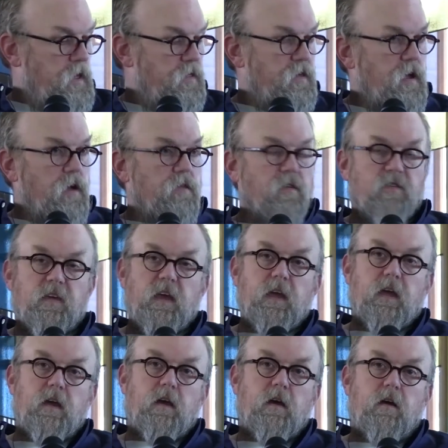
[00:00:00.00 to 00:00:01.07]
The other
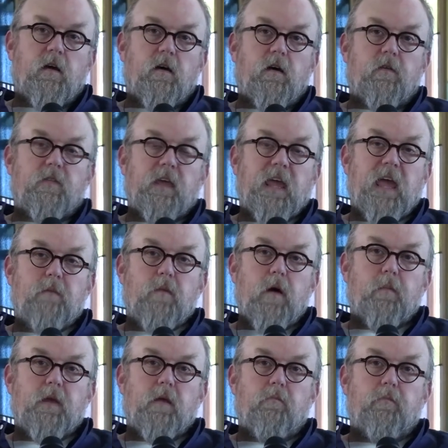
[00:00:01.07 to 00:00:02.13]
thing that came
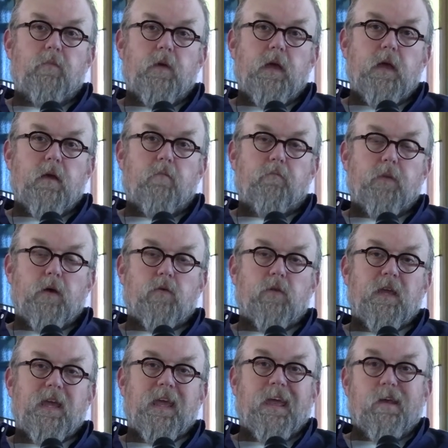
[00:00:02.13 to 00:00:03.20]
up in a
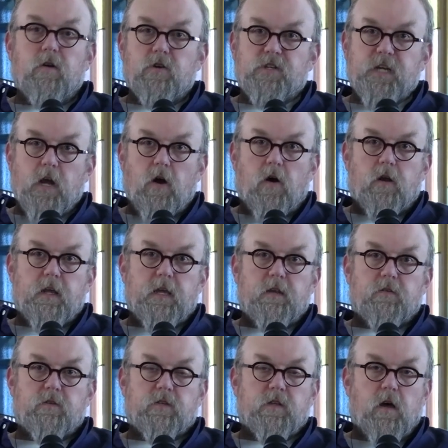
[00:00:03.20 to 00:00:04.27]
building energy audit
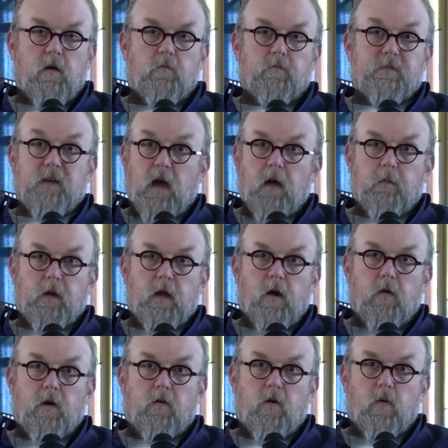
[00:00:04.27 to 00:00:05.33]
some time
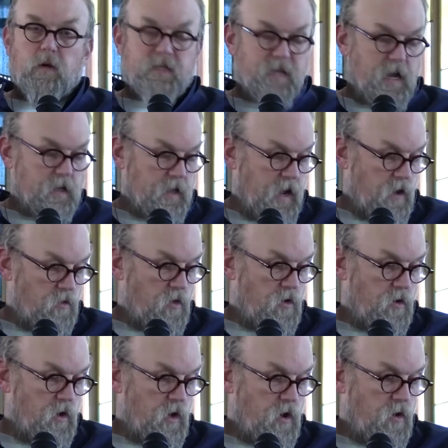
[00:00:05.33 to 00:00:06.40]
ago, I don't know exactly how
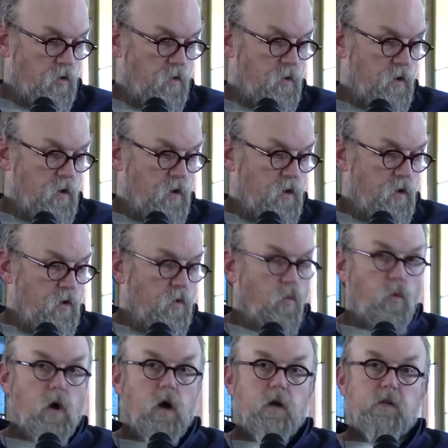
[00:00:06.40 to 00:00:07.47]
long ago,
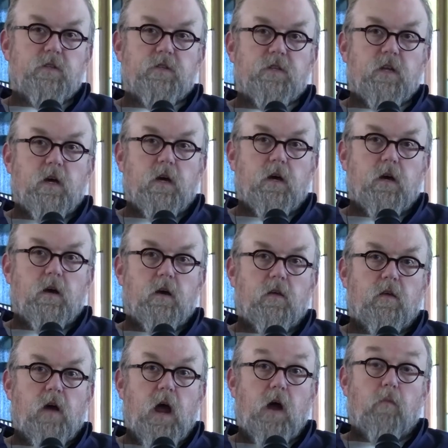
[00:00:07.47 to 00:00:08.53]
was
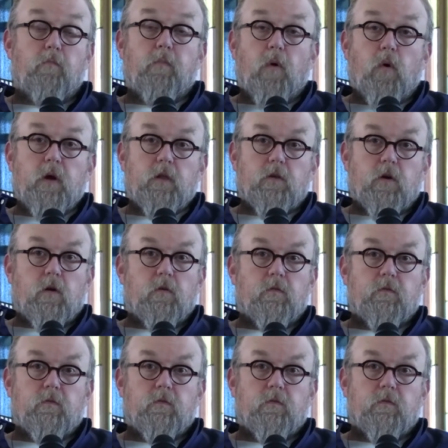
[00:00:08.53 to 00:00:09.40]
our boiler.